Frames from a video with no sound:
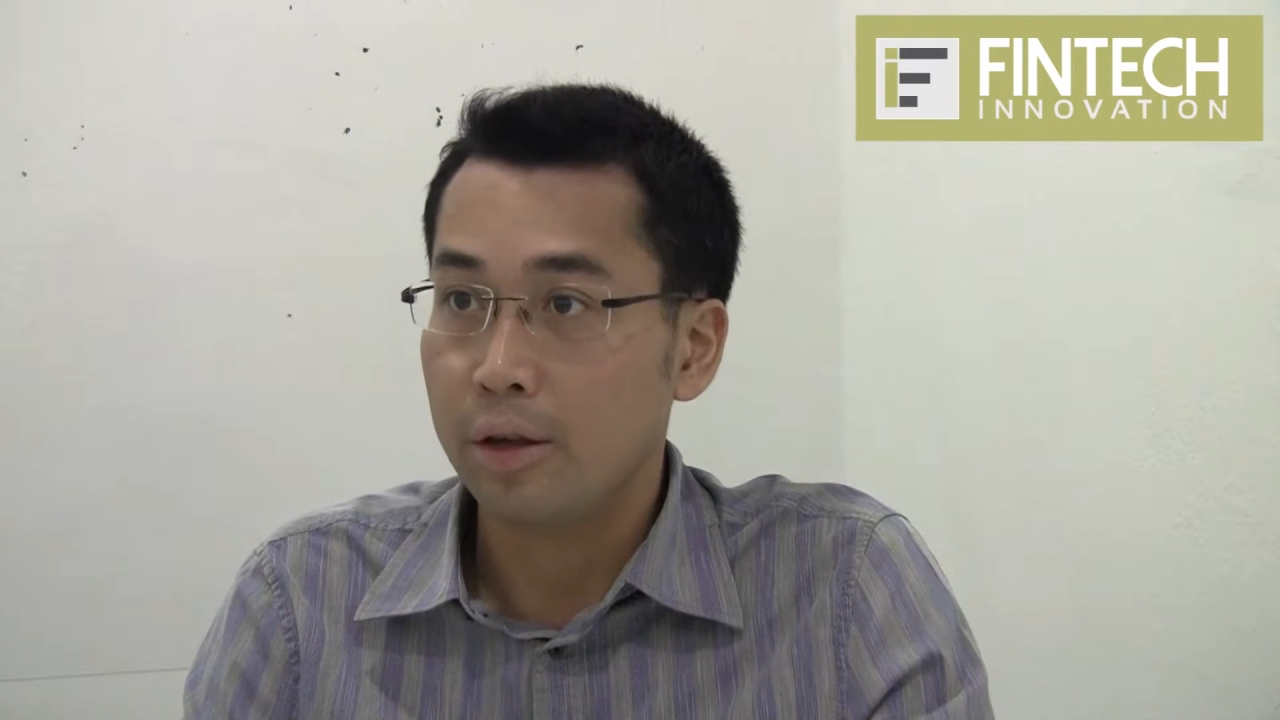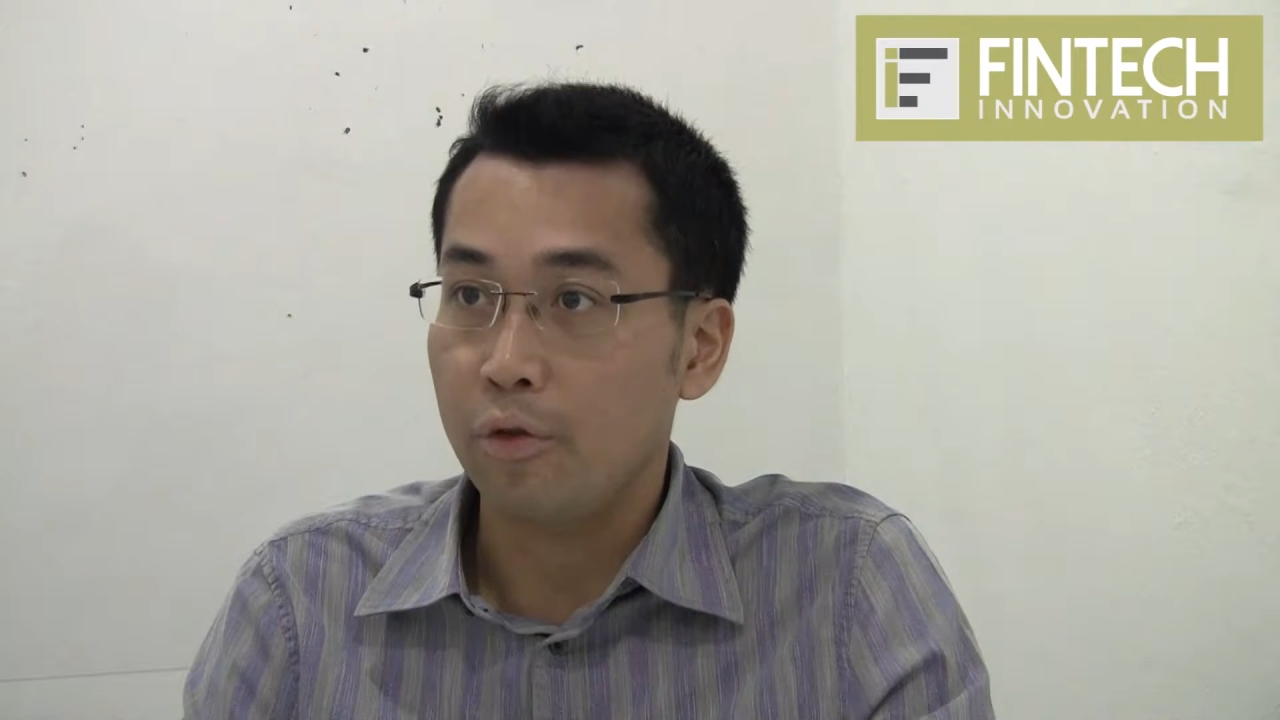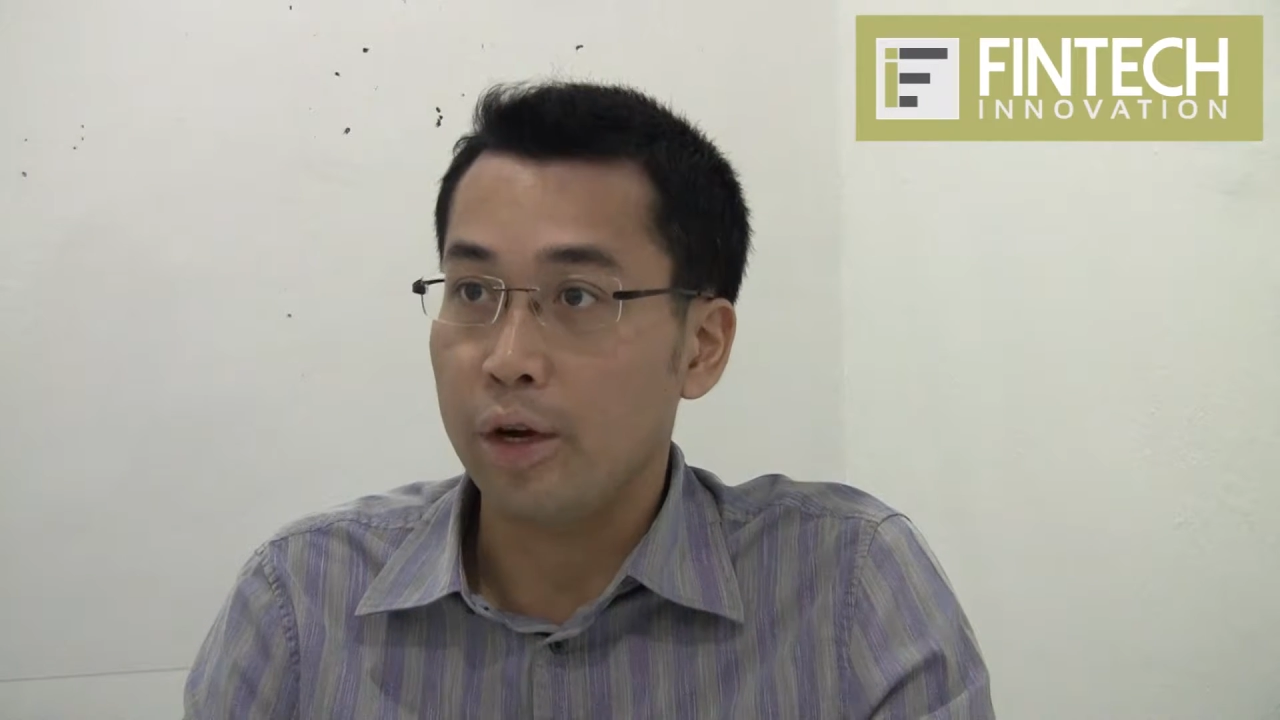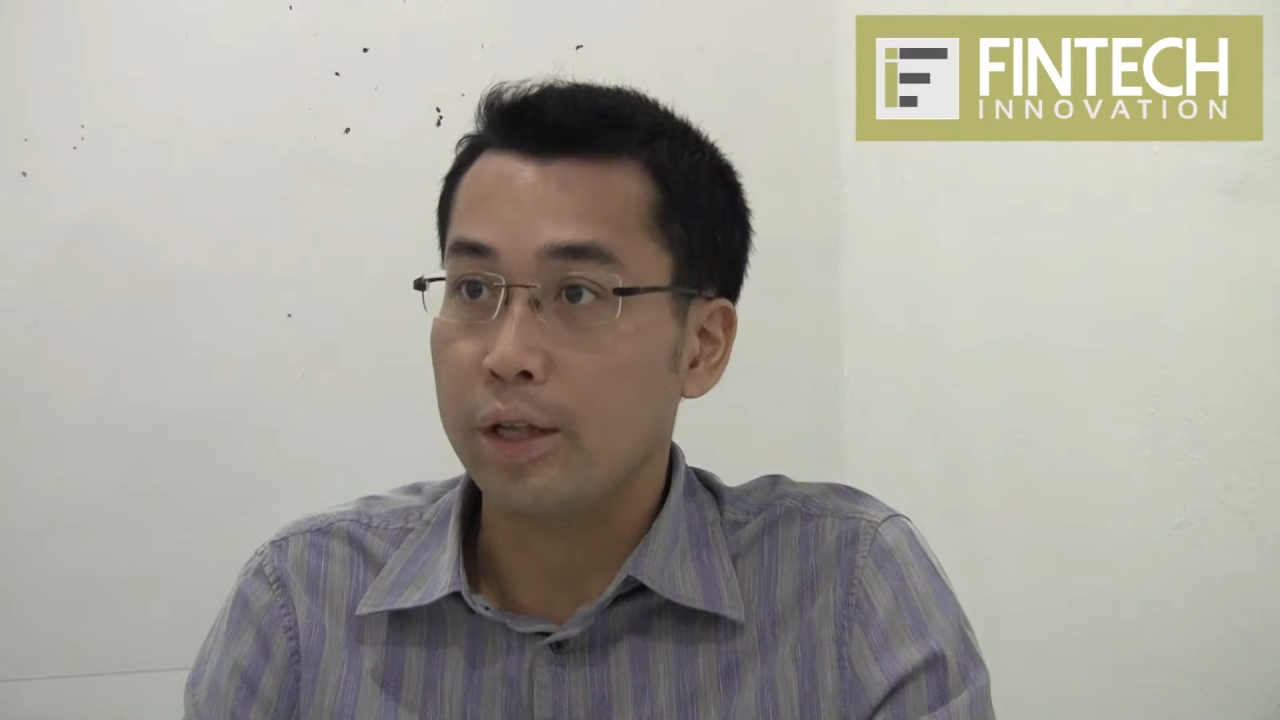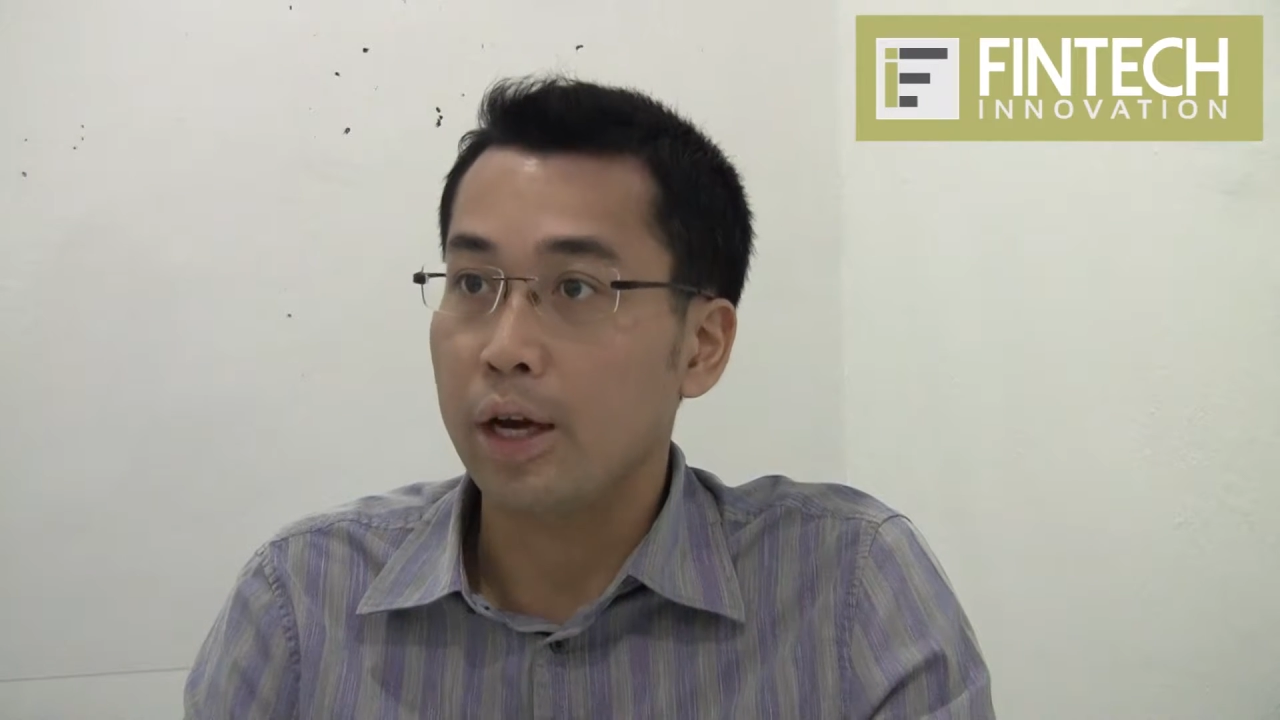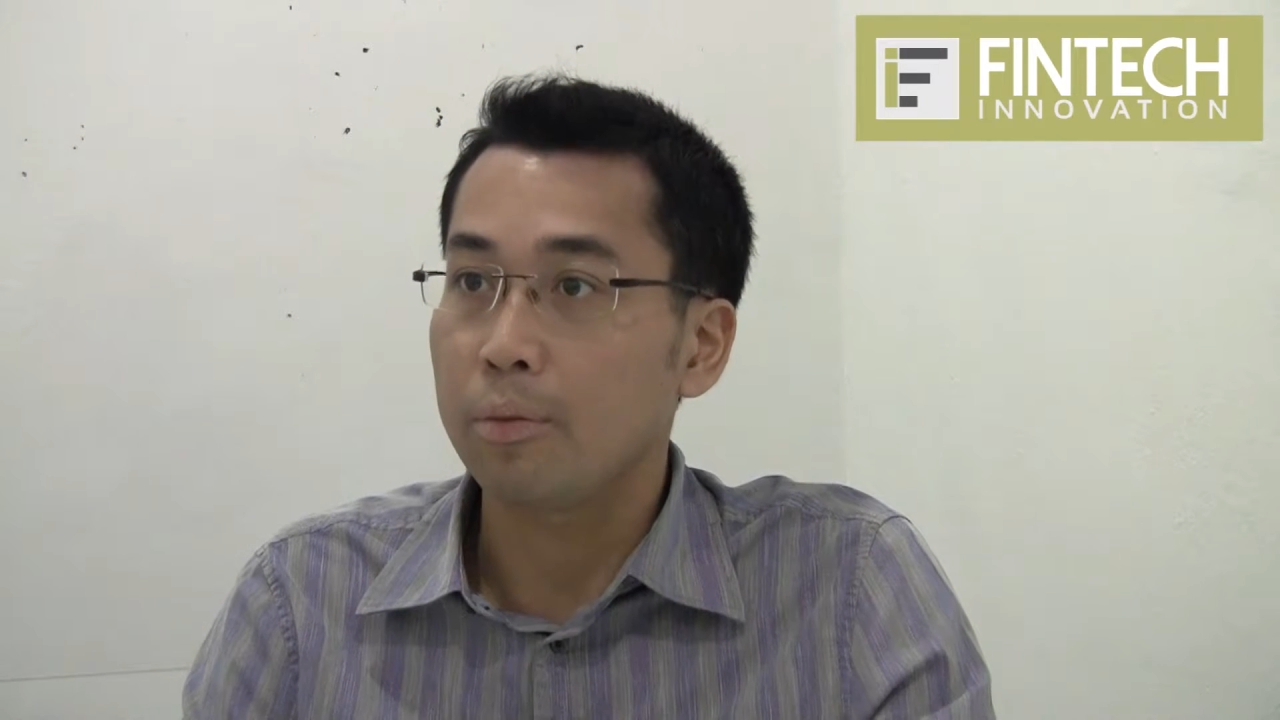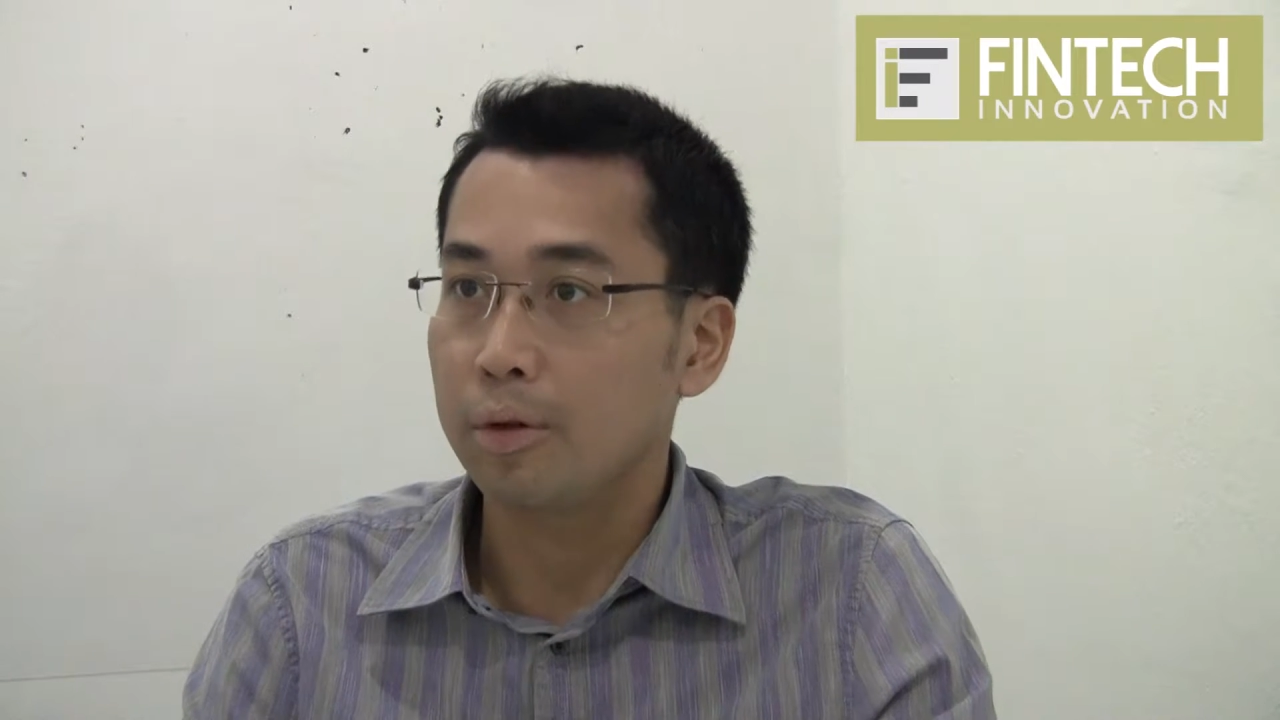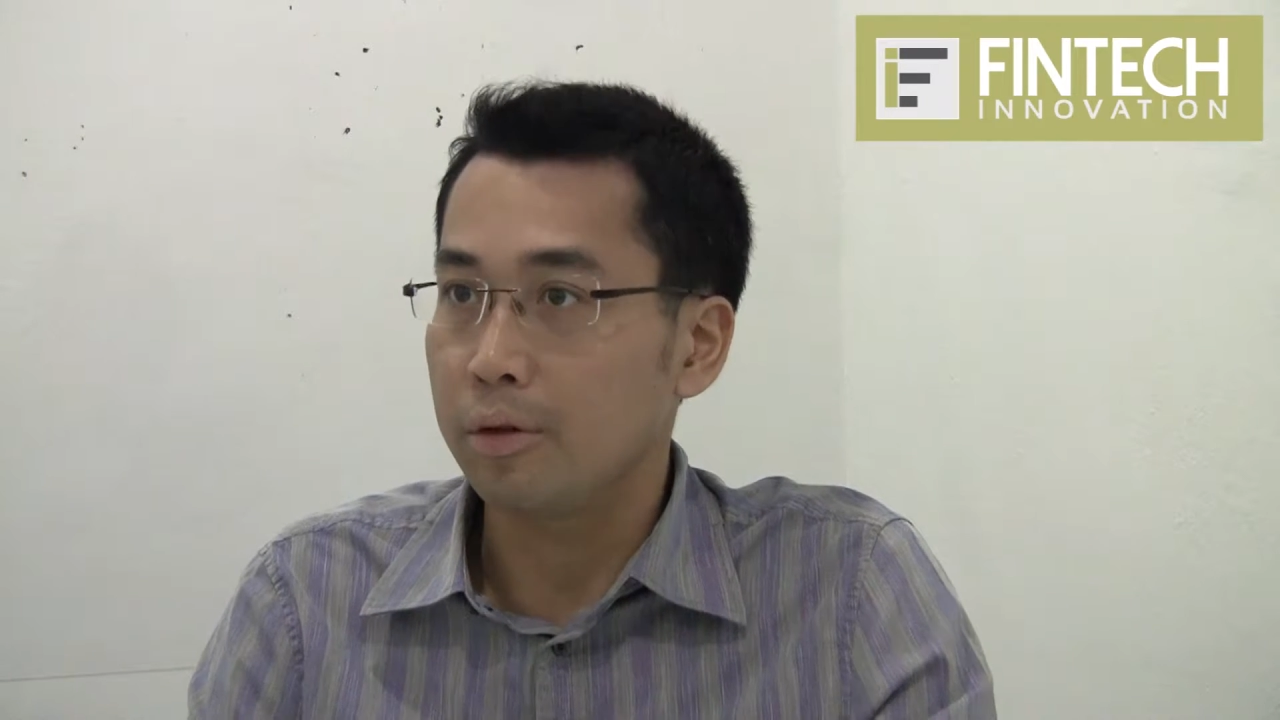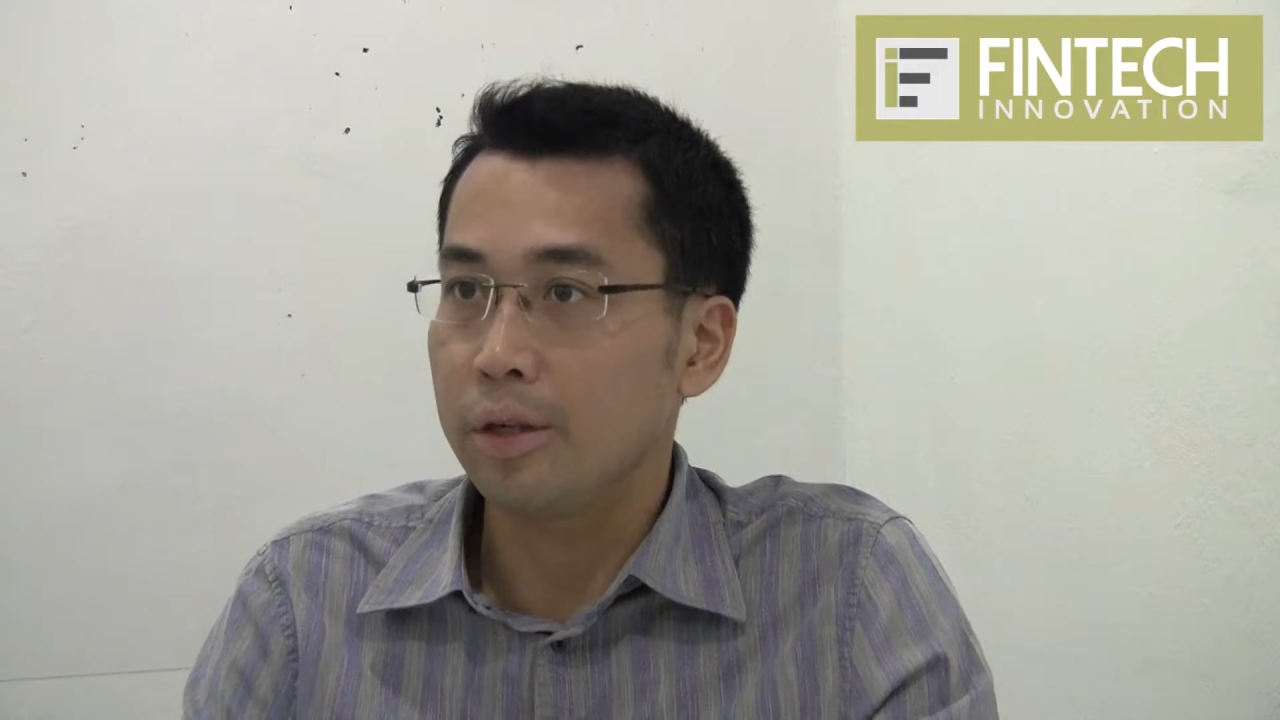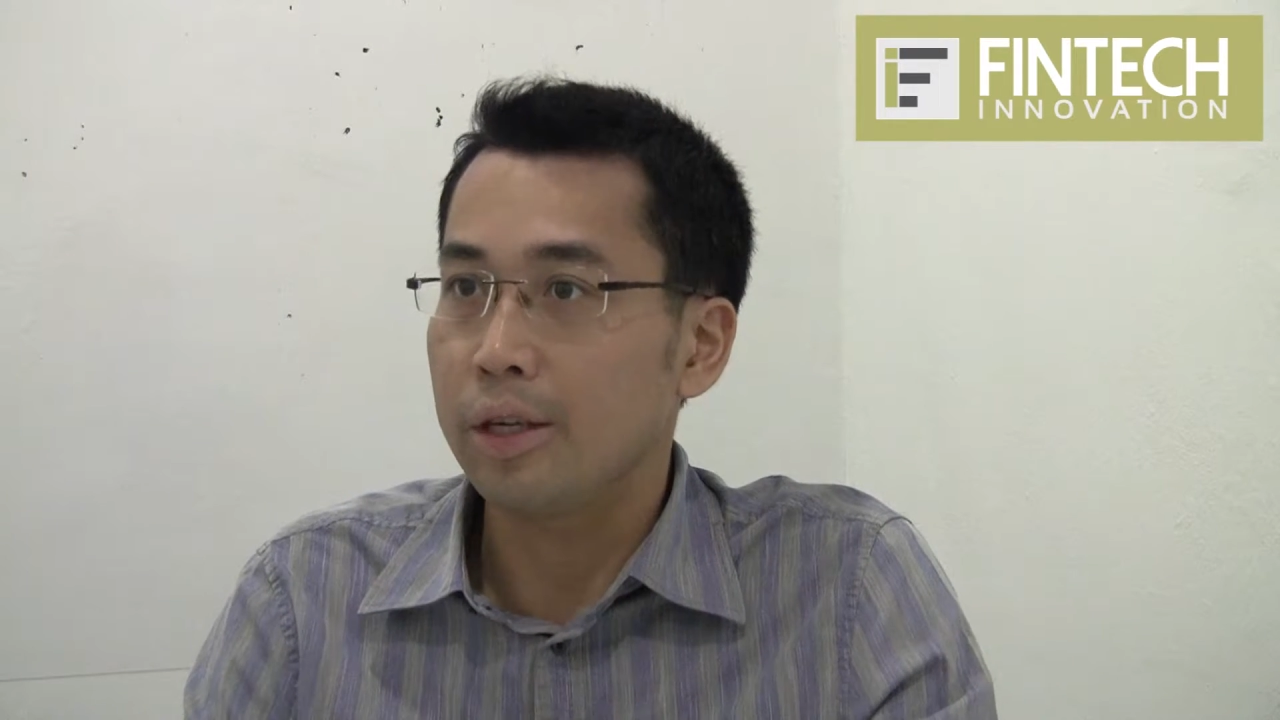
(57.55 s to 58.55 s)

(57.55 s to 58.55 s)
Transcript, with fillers: For example,